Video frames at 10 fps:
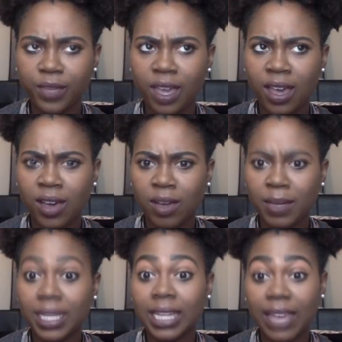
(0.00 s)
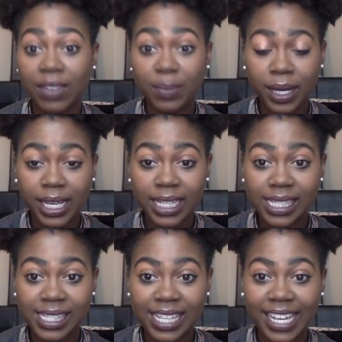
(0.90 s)
11 months,
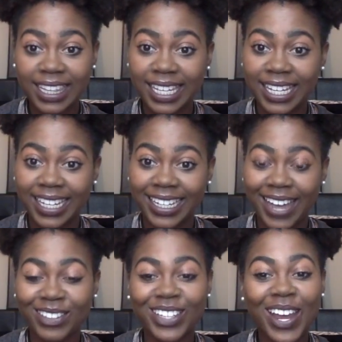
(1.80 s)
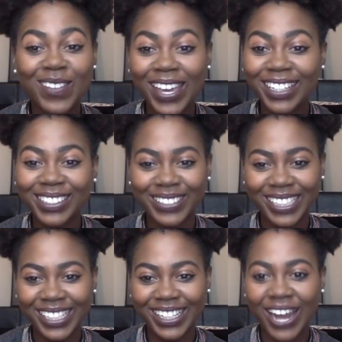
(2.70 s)
and then I was trying to make it to a
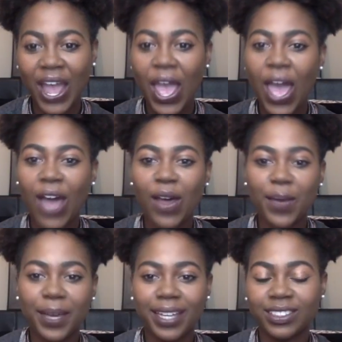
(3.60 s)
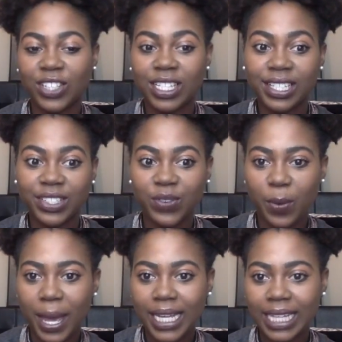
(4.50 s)
year. I transitioned for
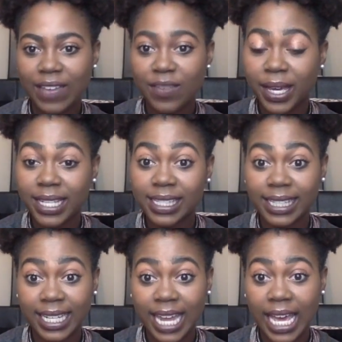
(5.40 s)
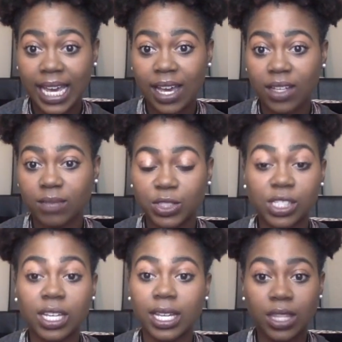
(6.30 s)
about 11 months, and then I
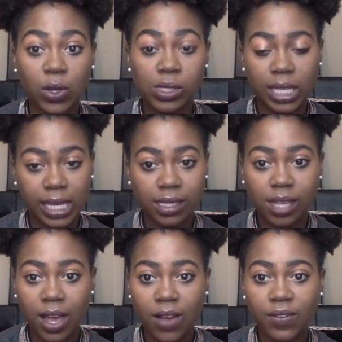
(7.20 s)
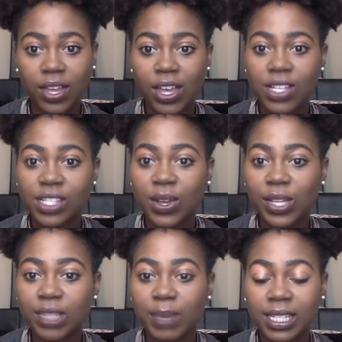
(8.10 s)
just cut those ends off. So
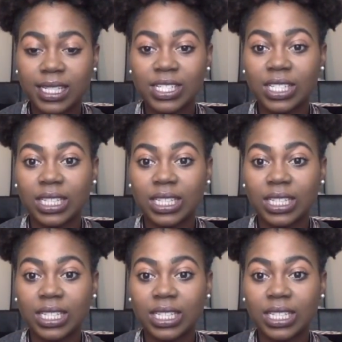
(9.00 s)
it's best to just